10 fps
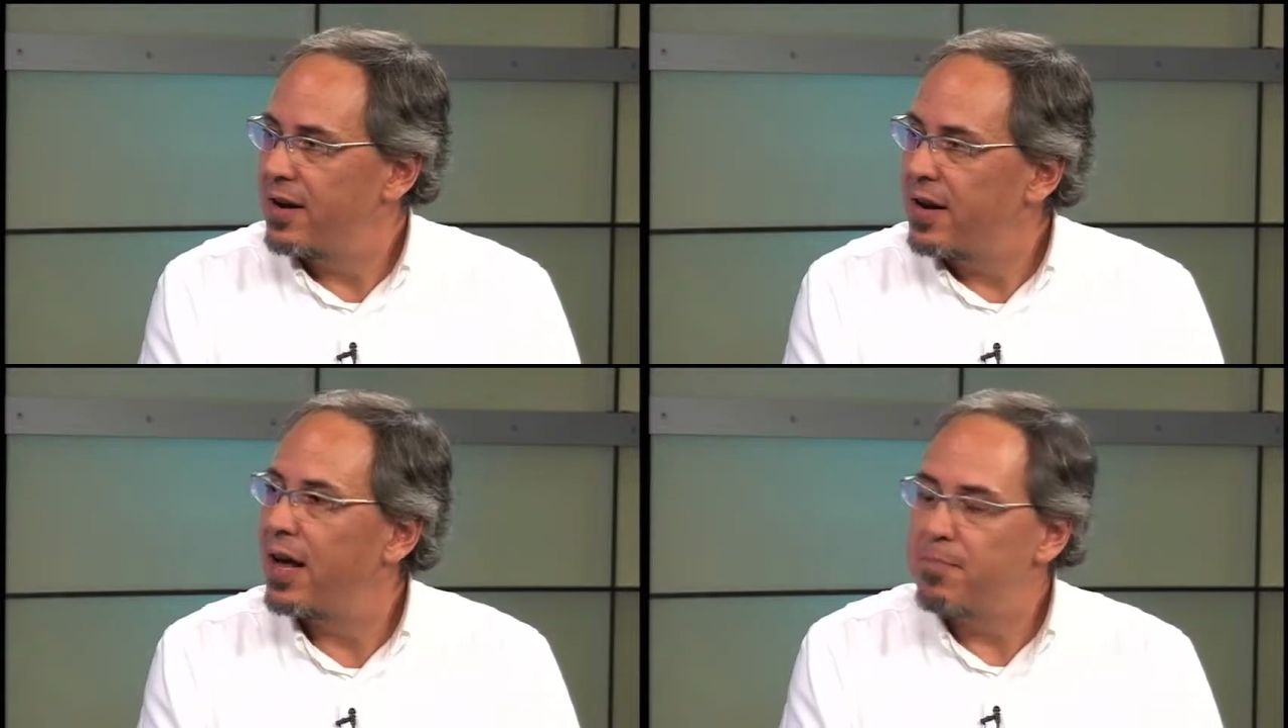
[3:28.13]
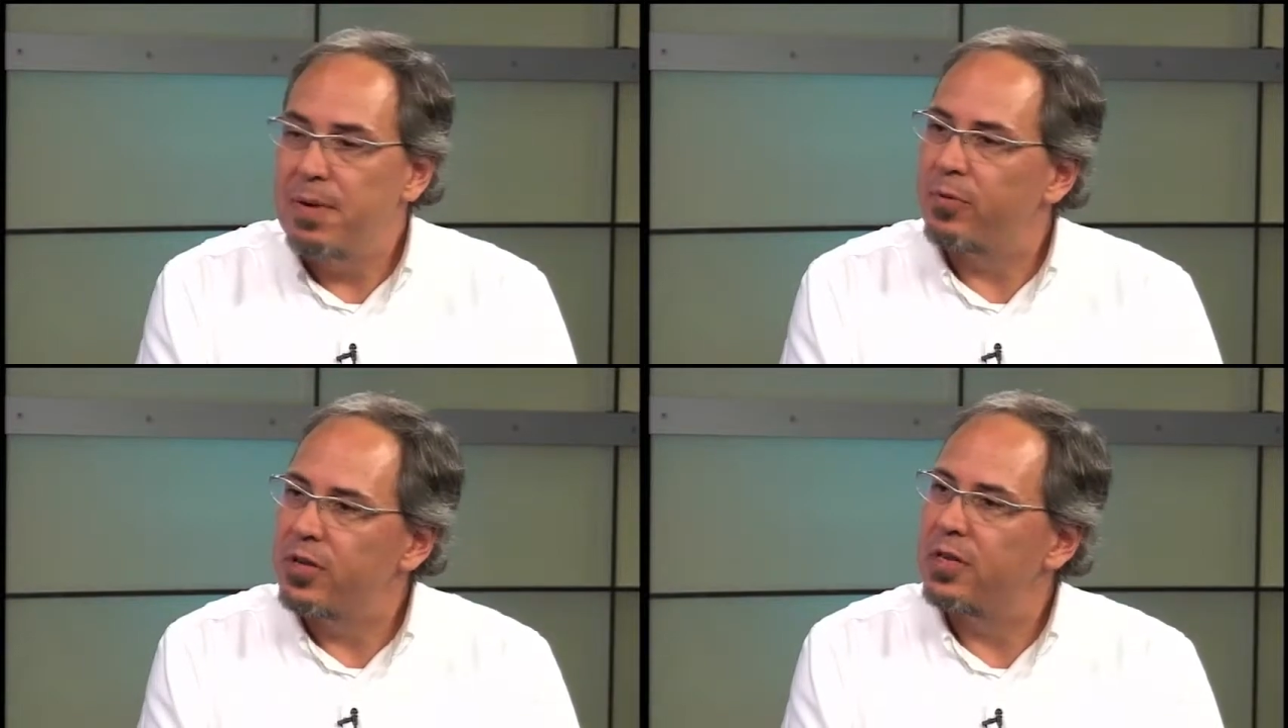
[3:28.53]
Uh-huh. And
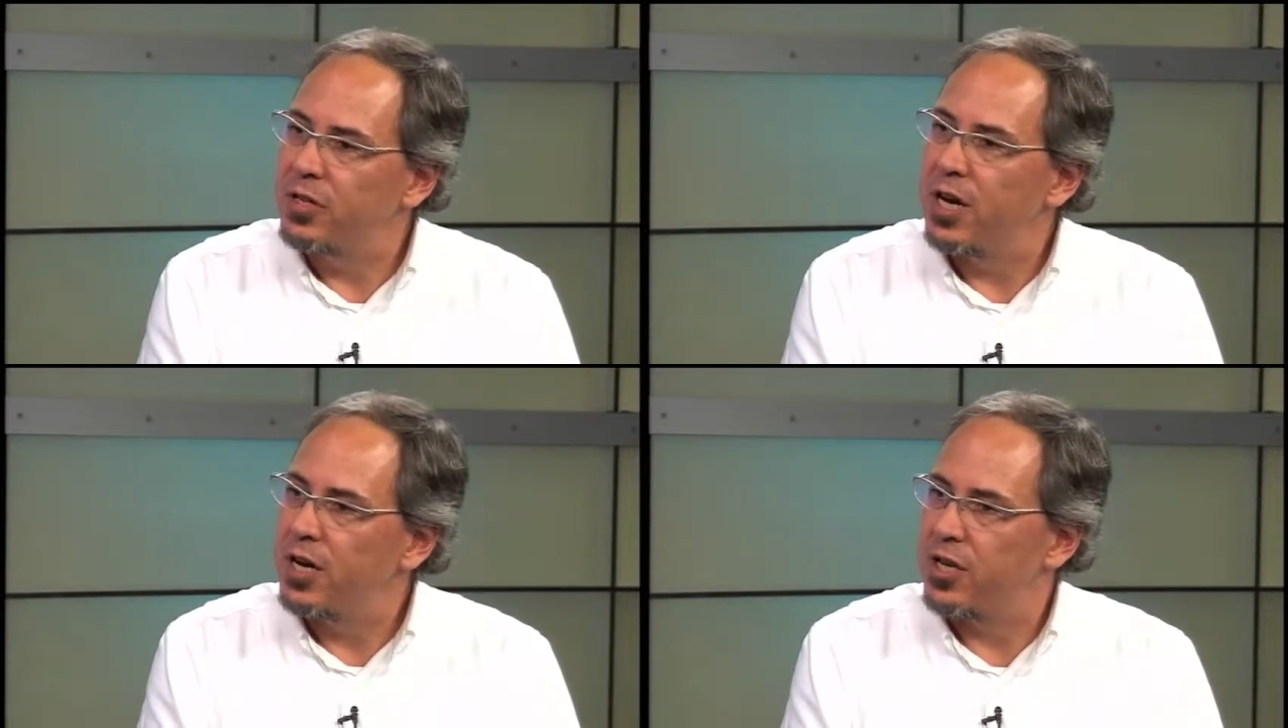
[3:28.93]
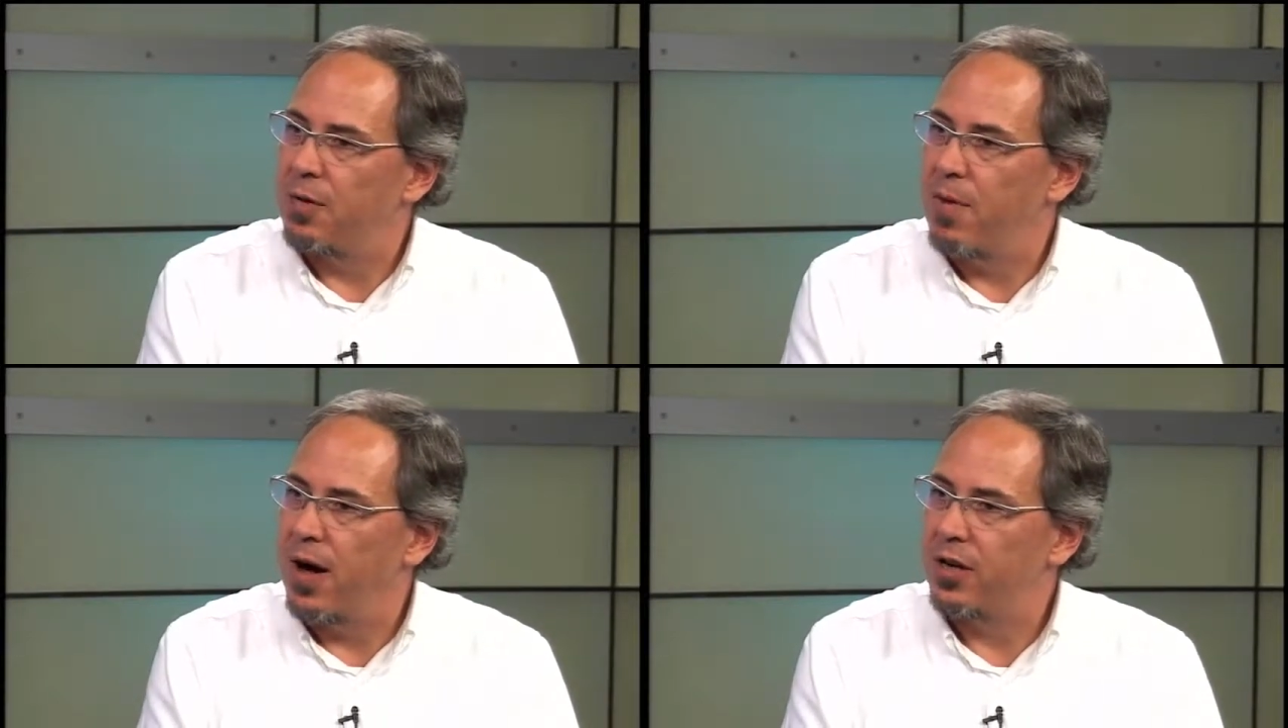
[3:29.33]
people didn't change
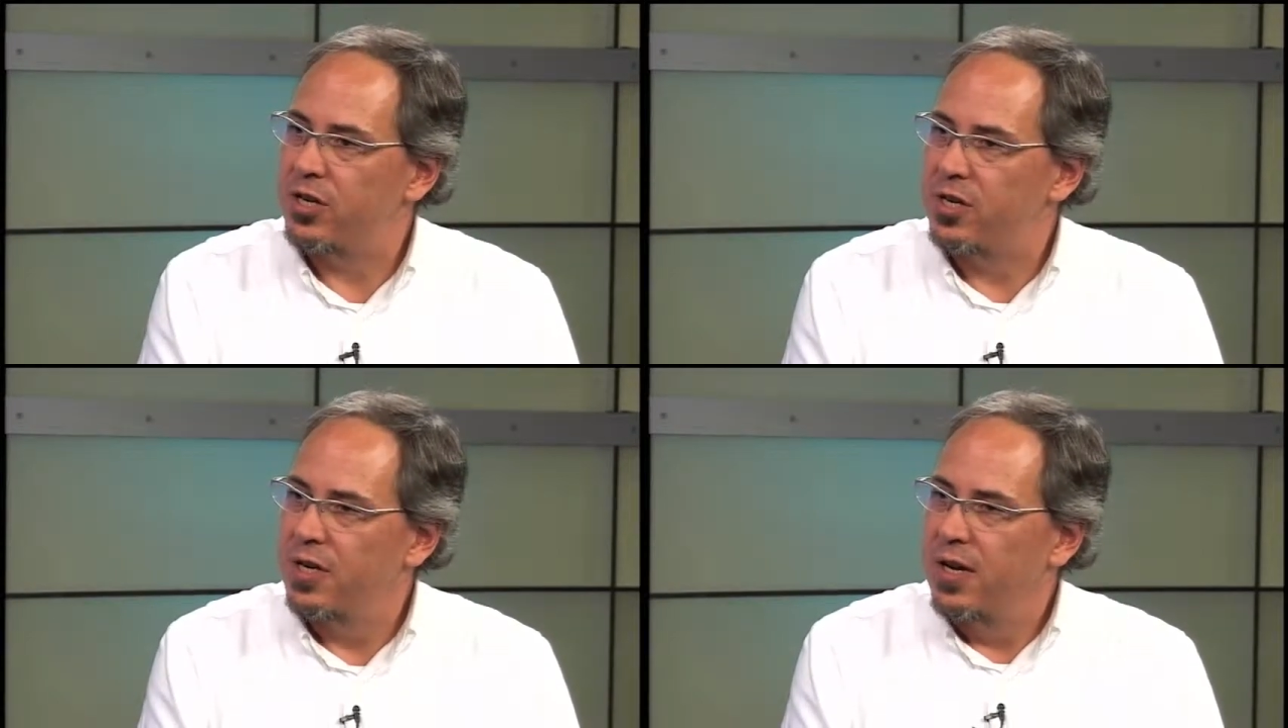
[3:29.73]
that much.